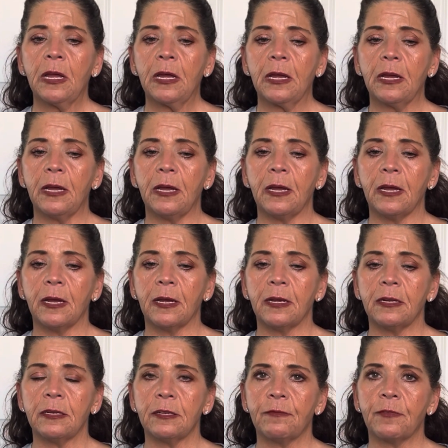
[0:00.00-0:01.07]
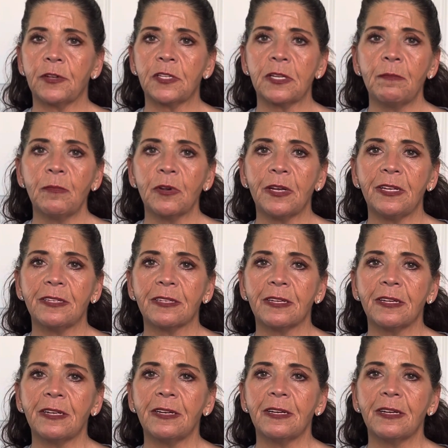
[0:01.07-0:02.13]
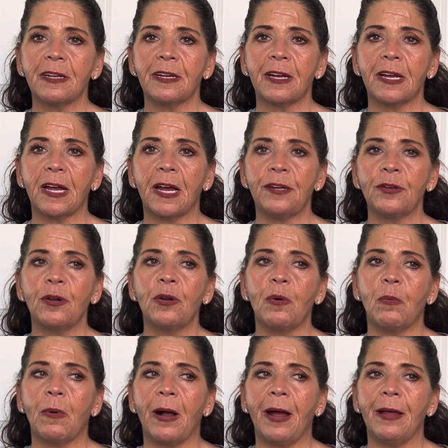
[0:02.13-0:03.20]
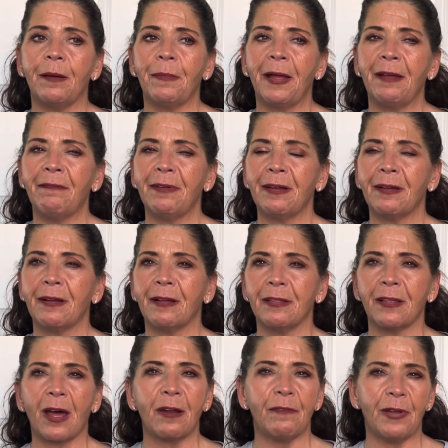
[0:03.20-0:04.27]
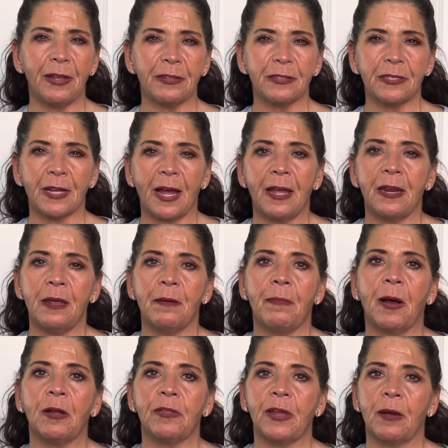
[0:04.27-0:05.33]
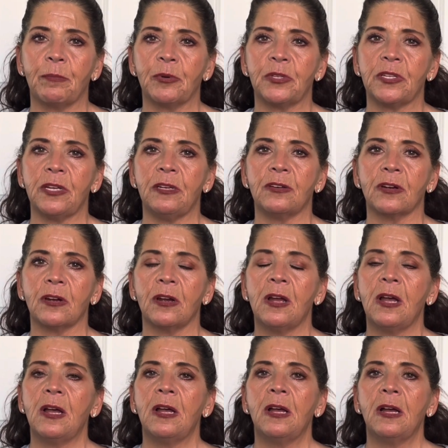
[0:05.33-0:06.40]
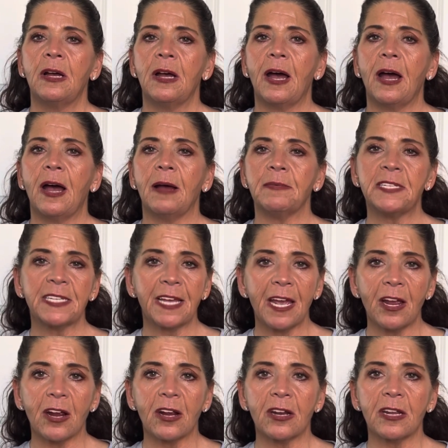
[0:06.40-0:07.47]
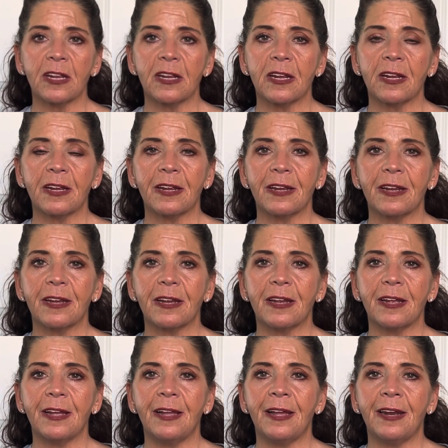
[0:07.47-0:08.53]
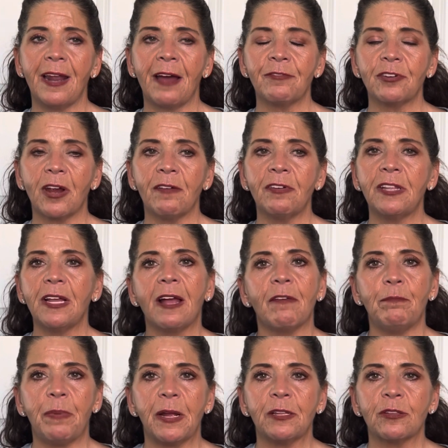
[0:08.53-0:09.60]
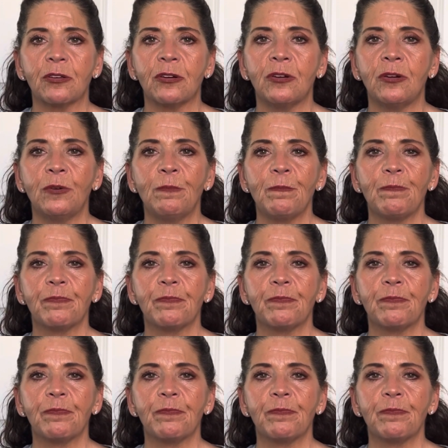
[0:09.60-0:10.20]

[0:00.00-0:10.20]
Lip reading: And for some reason, I don't know why, I'm having a lot of anxiety about that procedure. I'm scared, and after everything I've been through,